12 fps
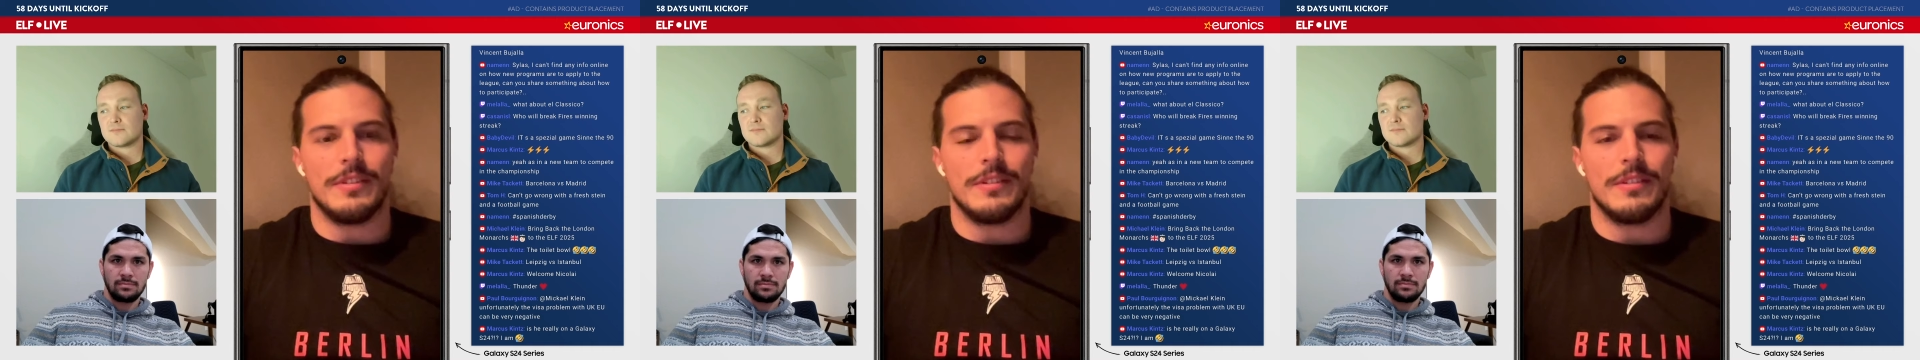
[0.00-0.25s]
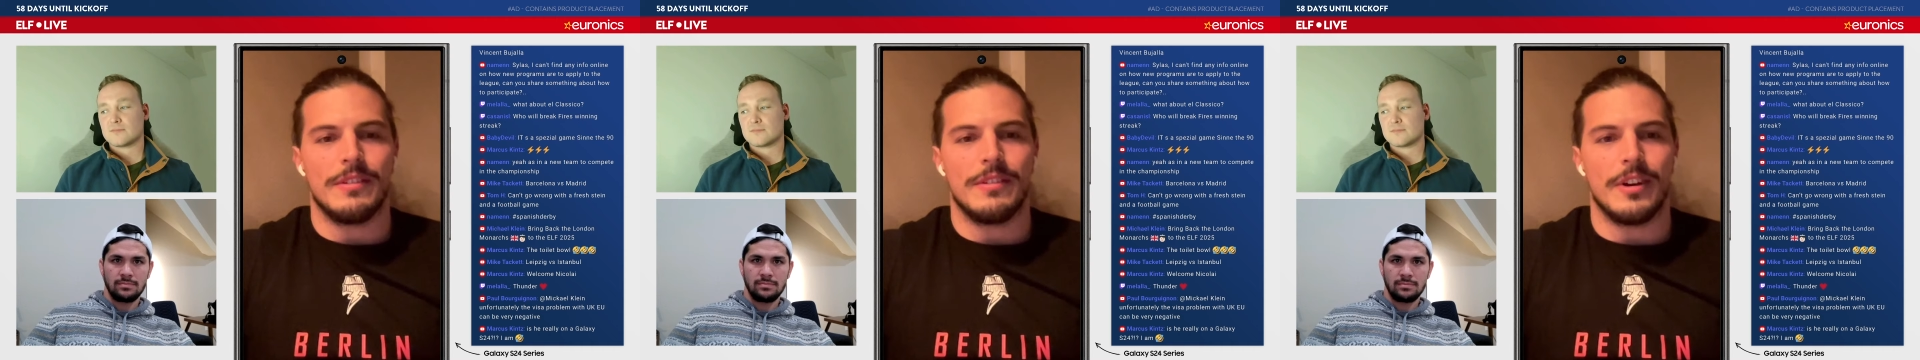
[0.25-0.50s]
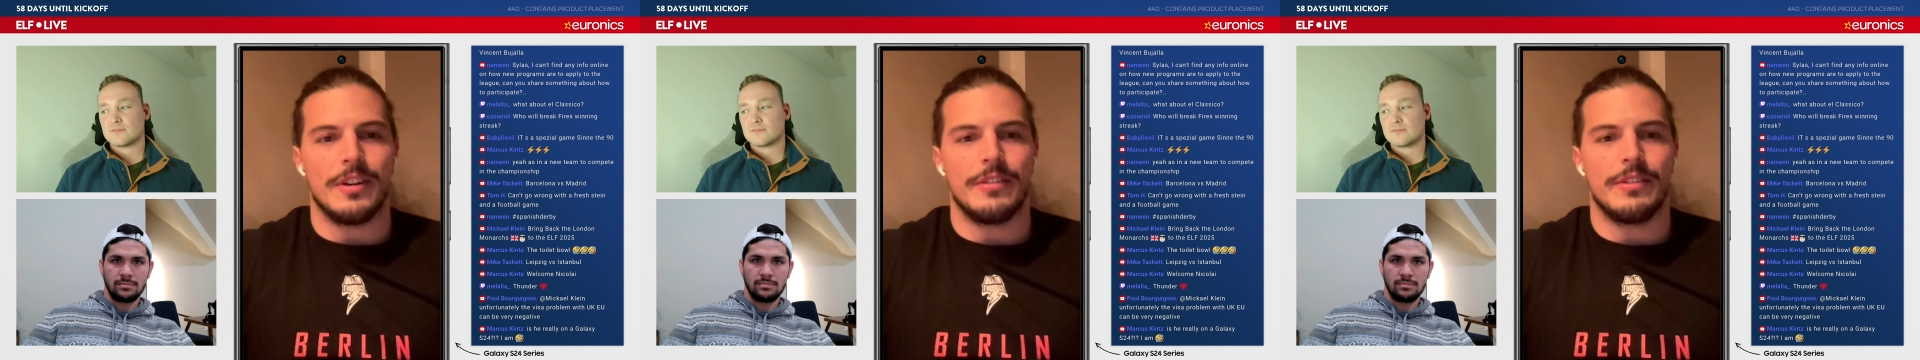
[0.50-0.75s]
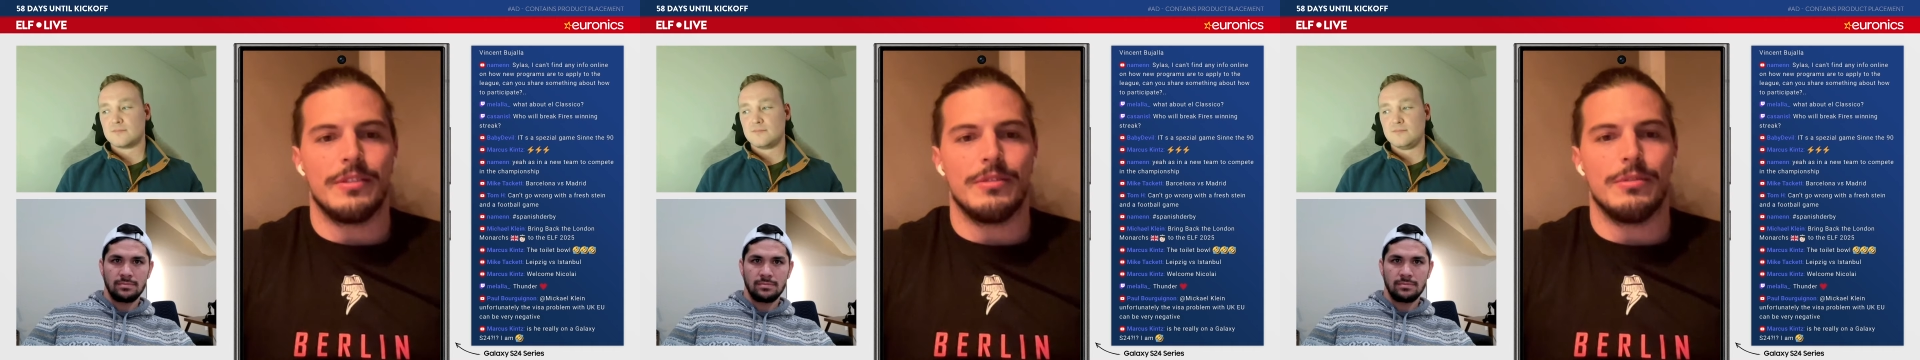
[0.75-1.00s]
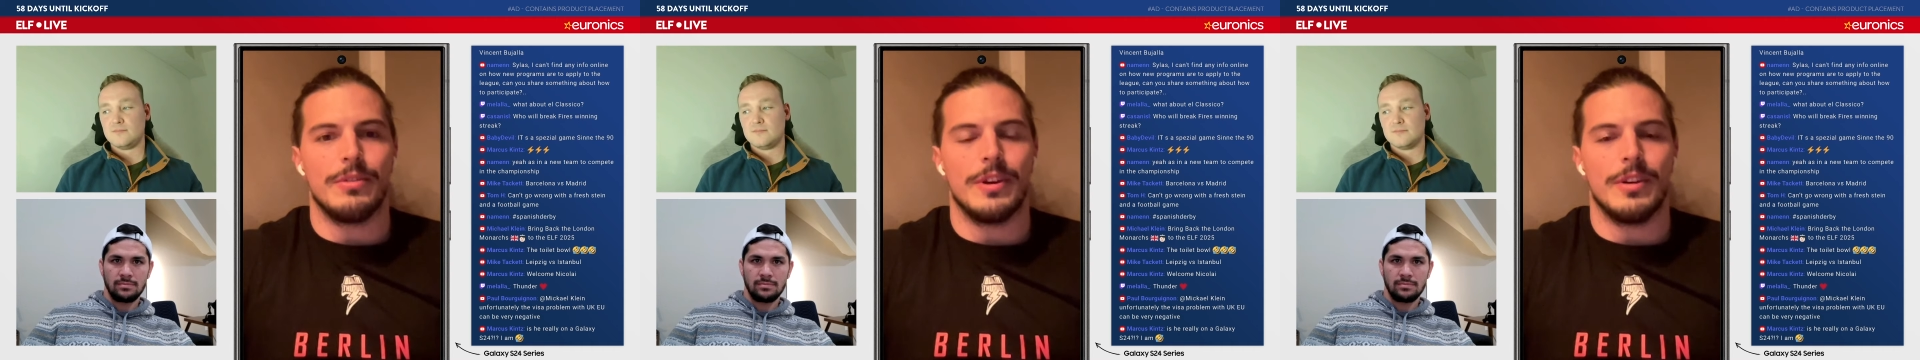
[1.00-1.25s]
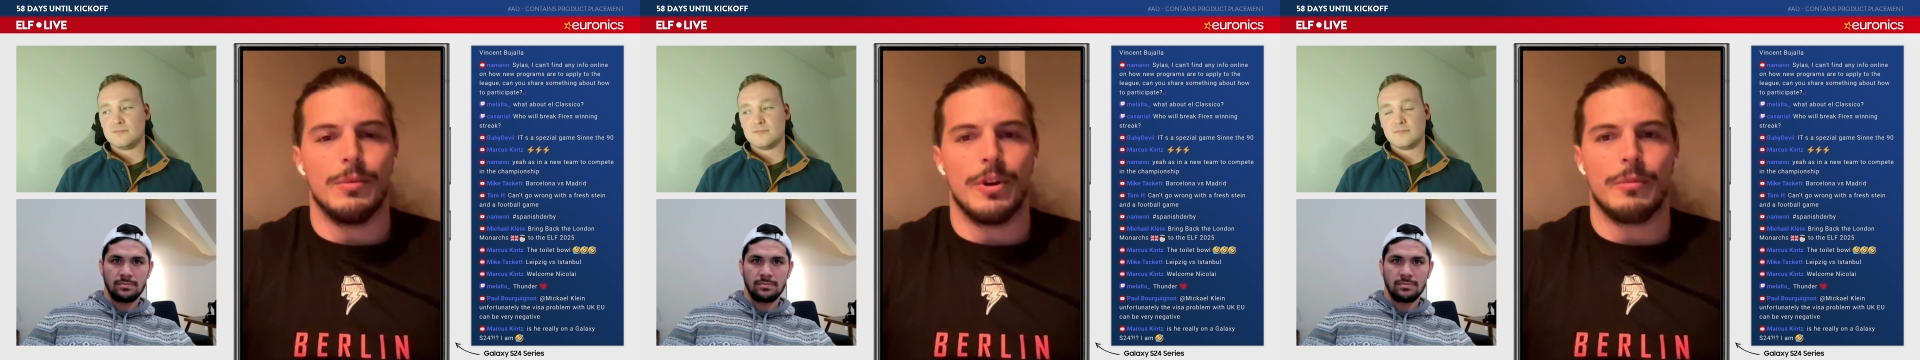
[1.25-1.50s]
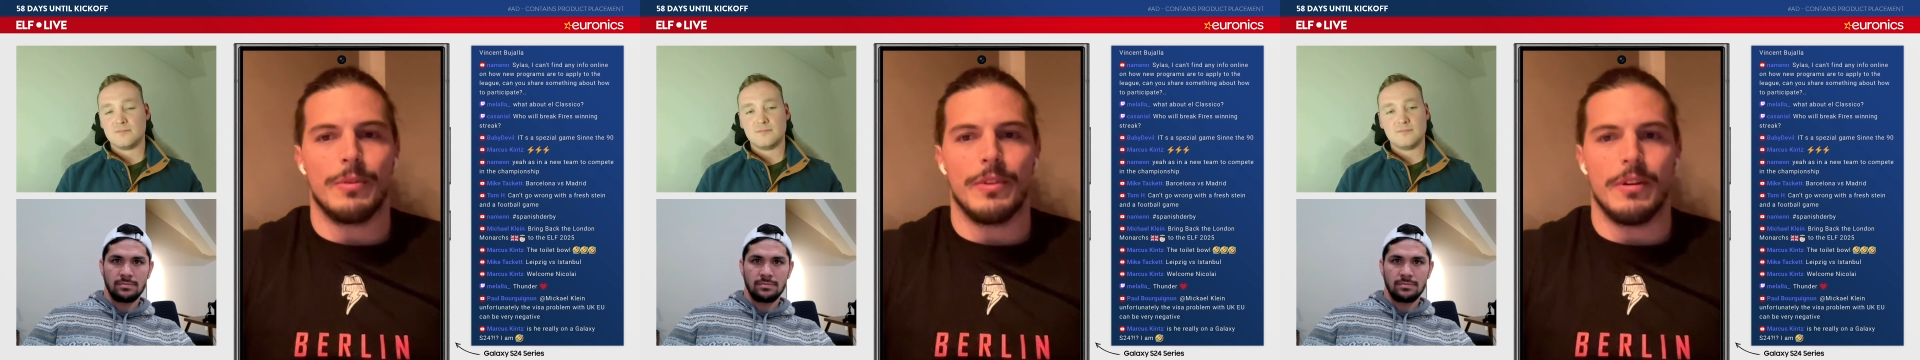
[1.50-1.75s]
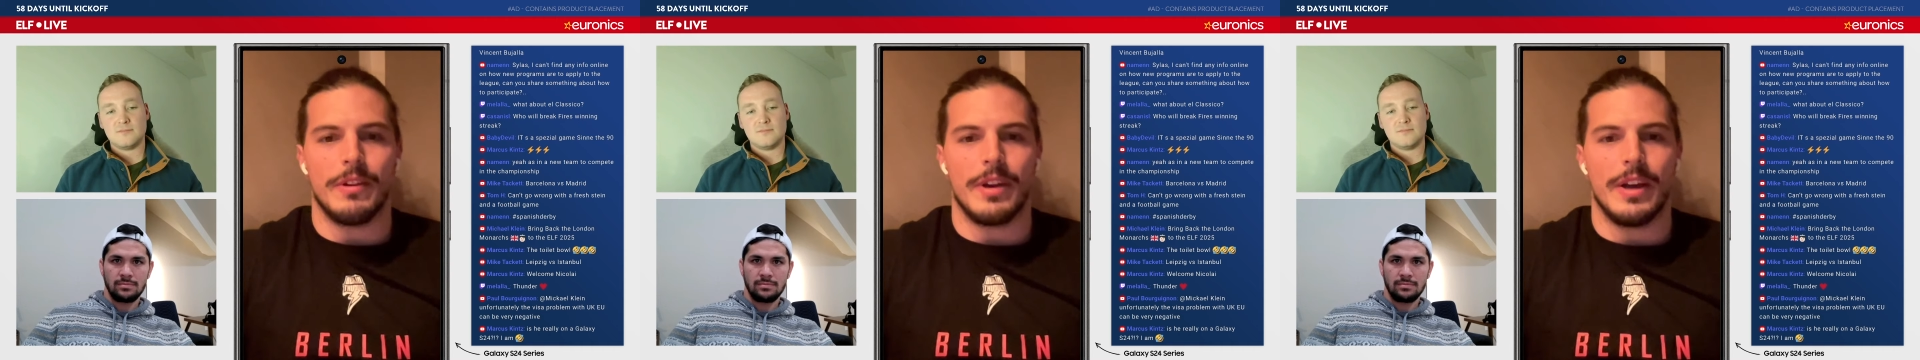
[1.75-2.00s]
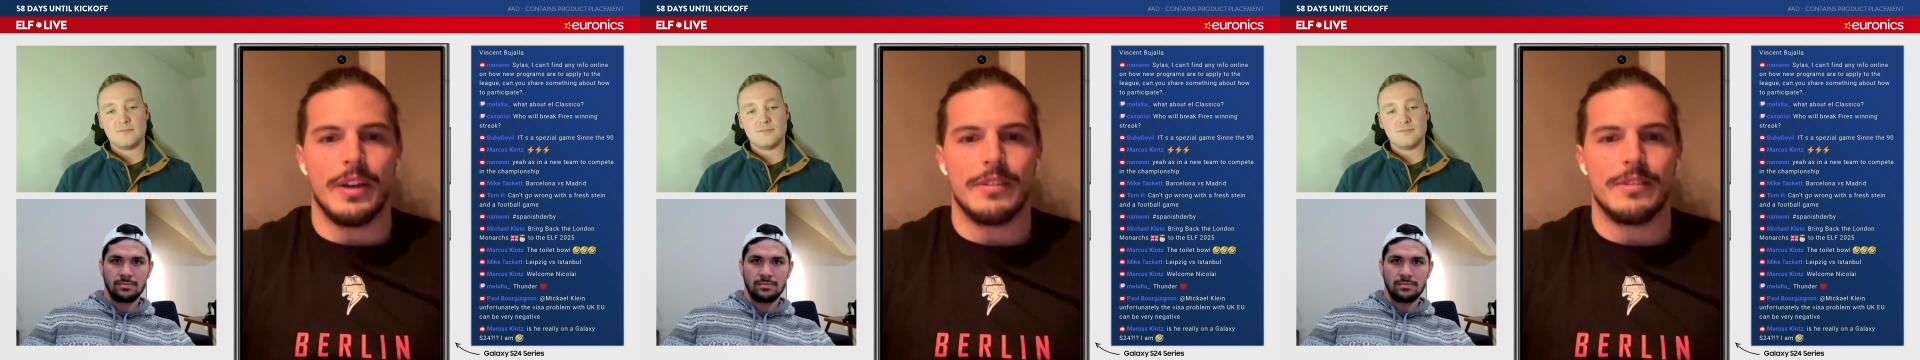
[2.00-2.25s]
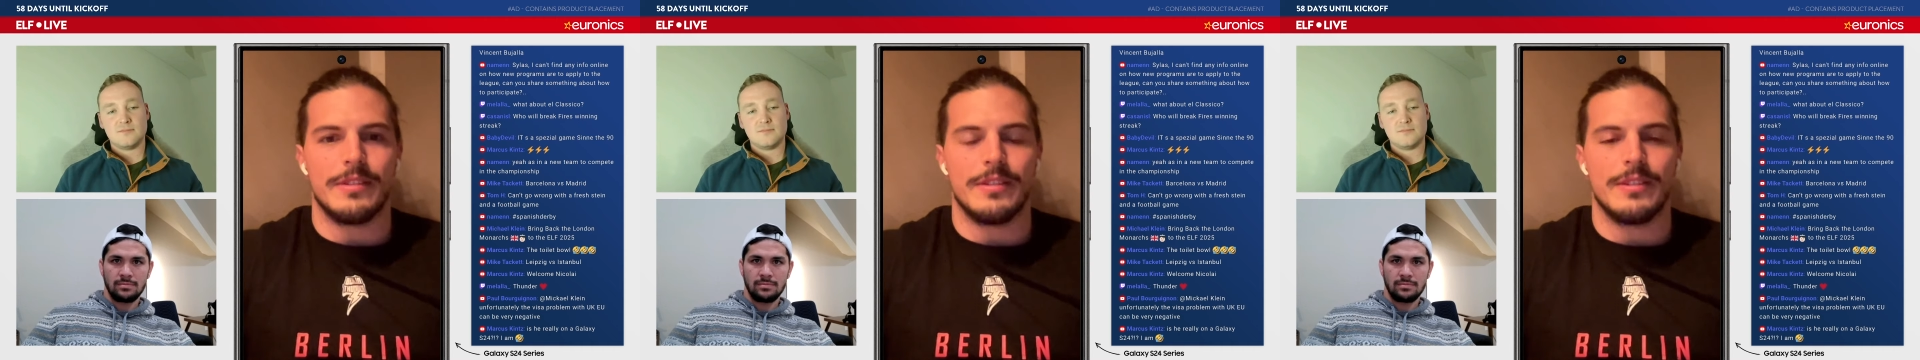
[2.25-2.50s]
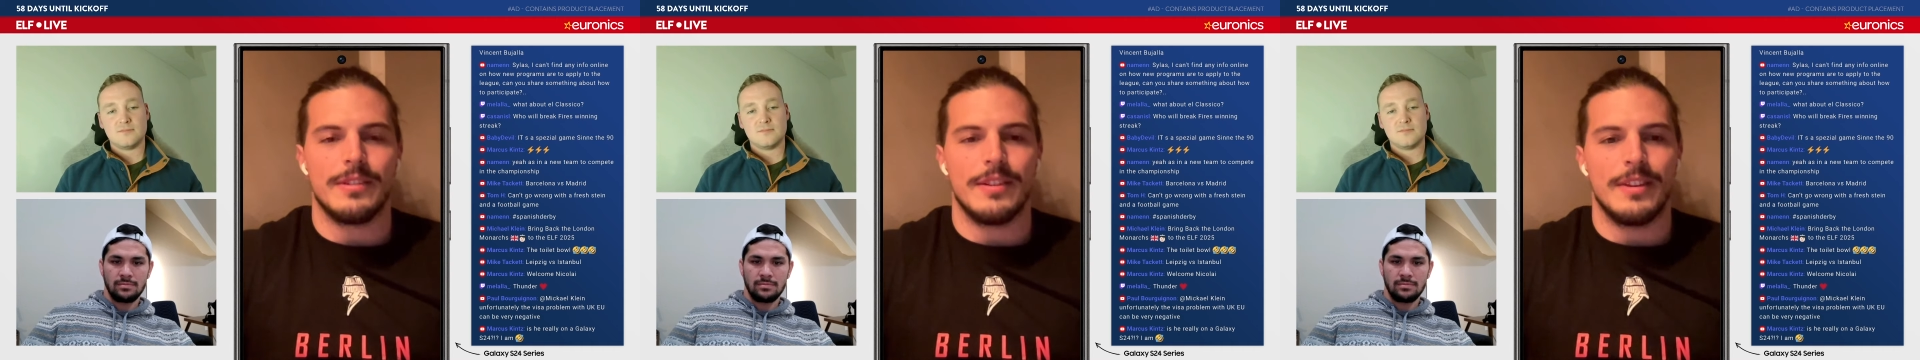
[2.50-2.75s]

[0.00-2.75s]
Speaker 1: season starts to uh, work with all the guys.